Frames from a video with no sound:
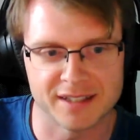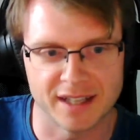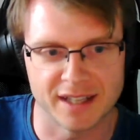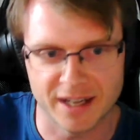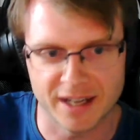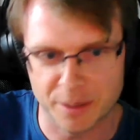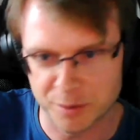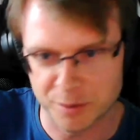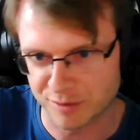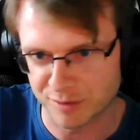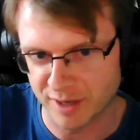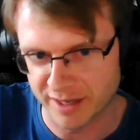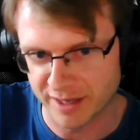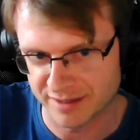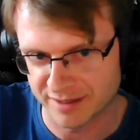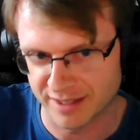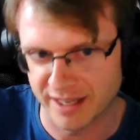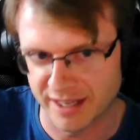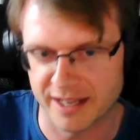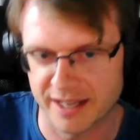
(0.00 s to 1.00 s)
Like, I would
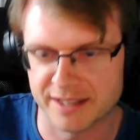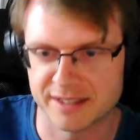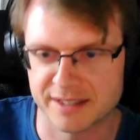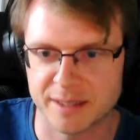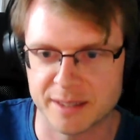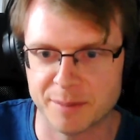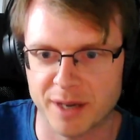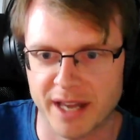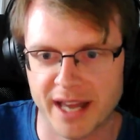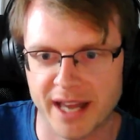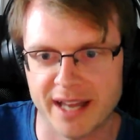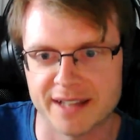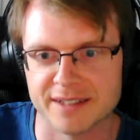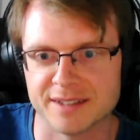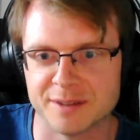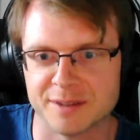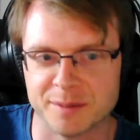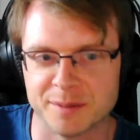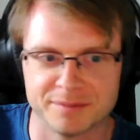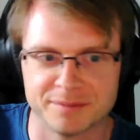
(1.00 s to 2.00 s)
write the AST by
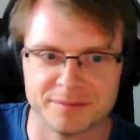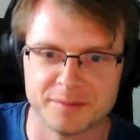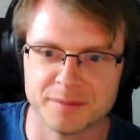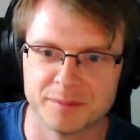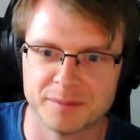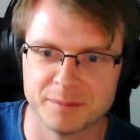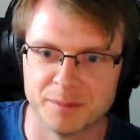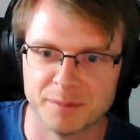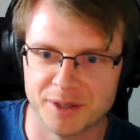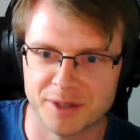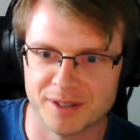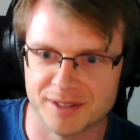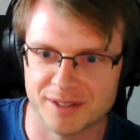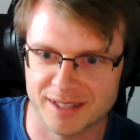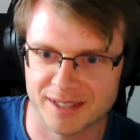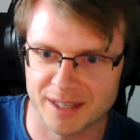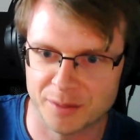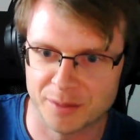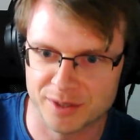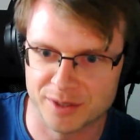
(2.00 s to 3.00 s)
hand because
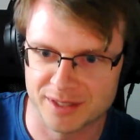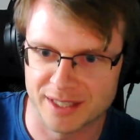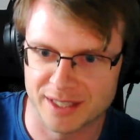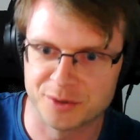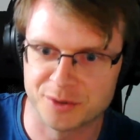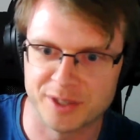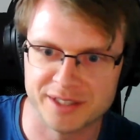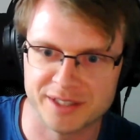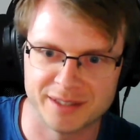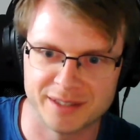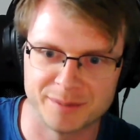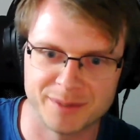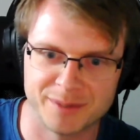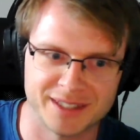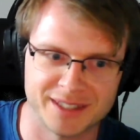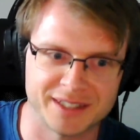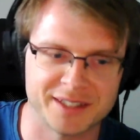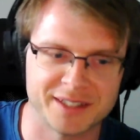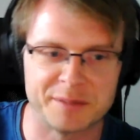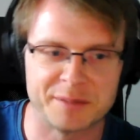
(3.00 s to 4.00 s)
I was interested in
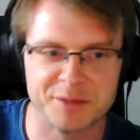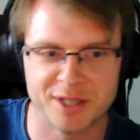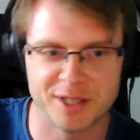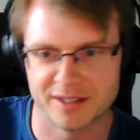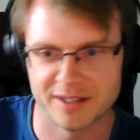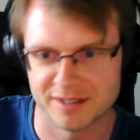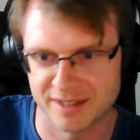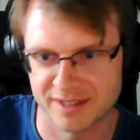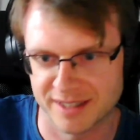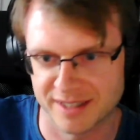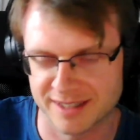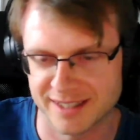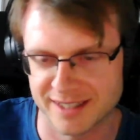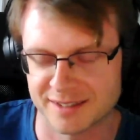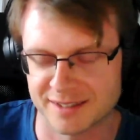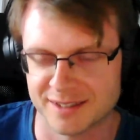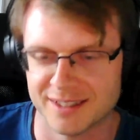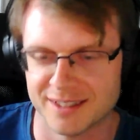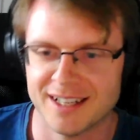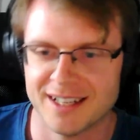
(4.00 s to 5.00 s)
building type checkers and these
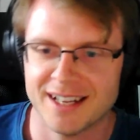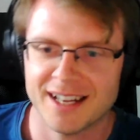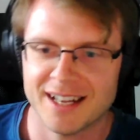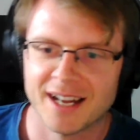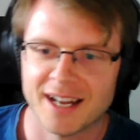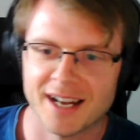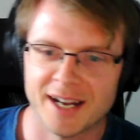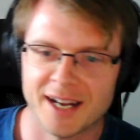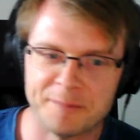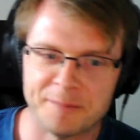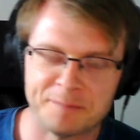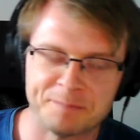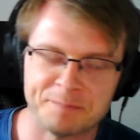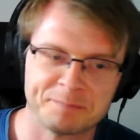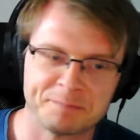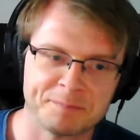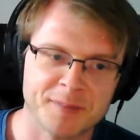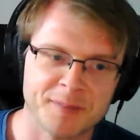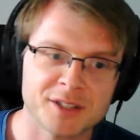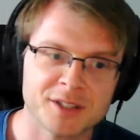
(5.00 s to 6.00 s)
things.
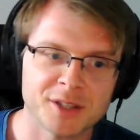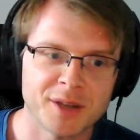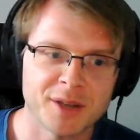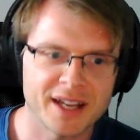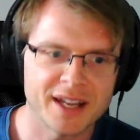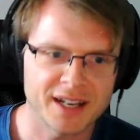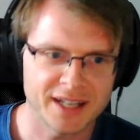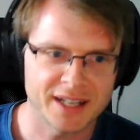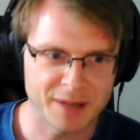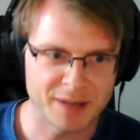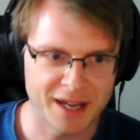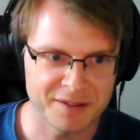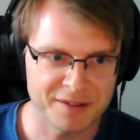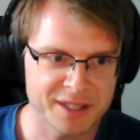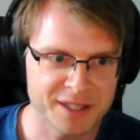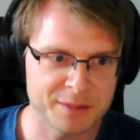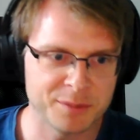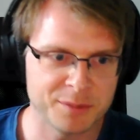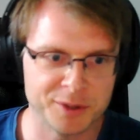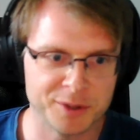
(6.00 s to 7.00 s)
So yeah, like,
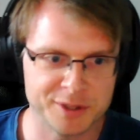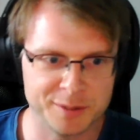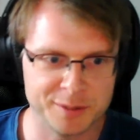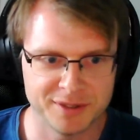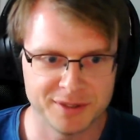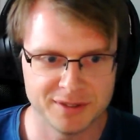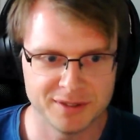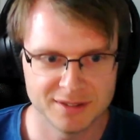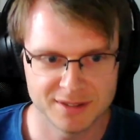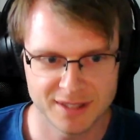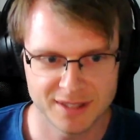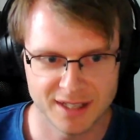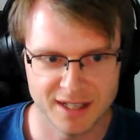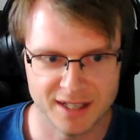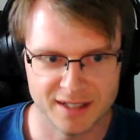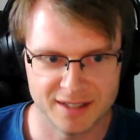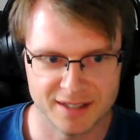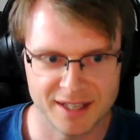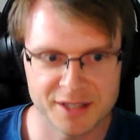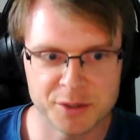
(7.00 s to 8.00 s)
having it portable,
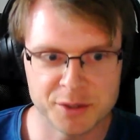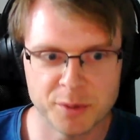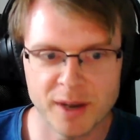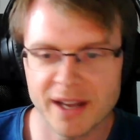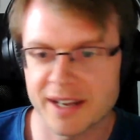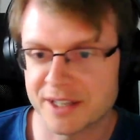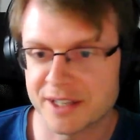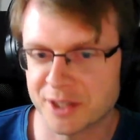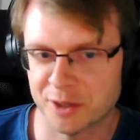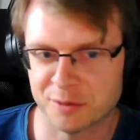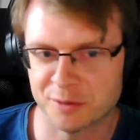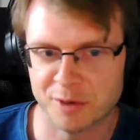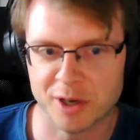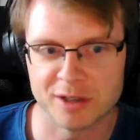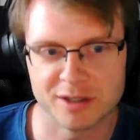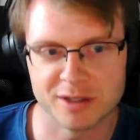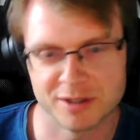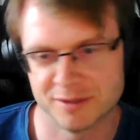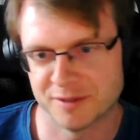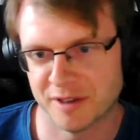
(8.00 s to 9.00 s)
it's why I know Rock
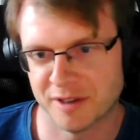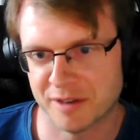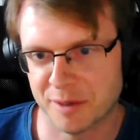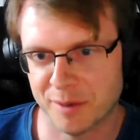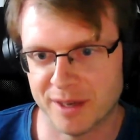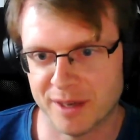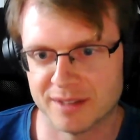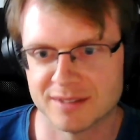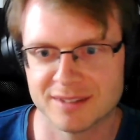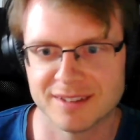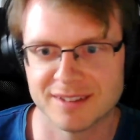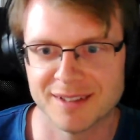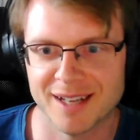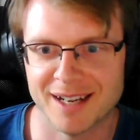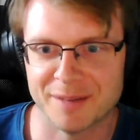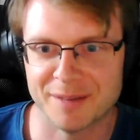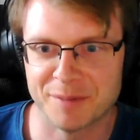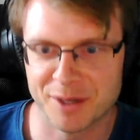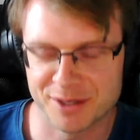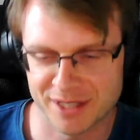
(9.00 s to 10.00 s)
very well,
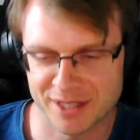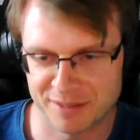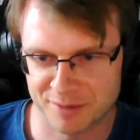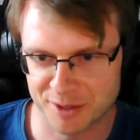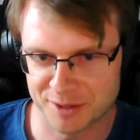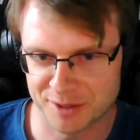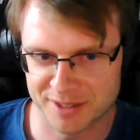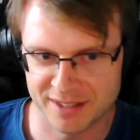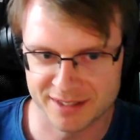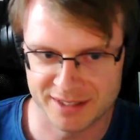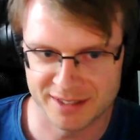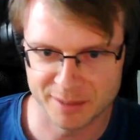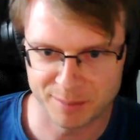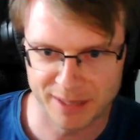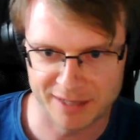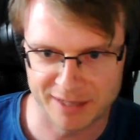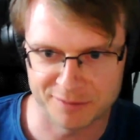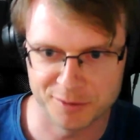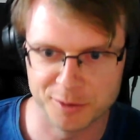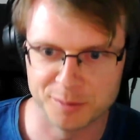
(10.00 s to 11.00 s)
because I've looked into the
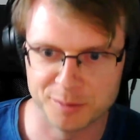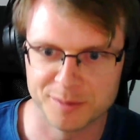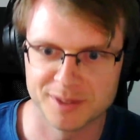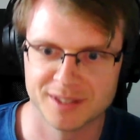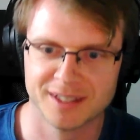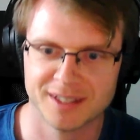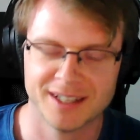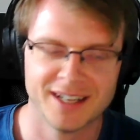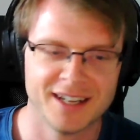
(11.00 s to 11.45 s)
platform's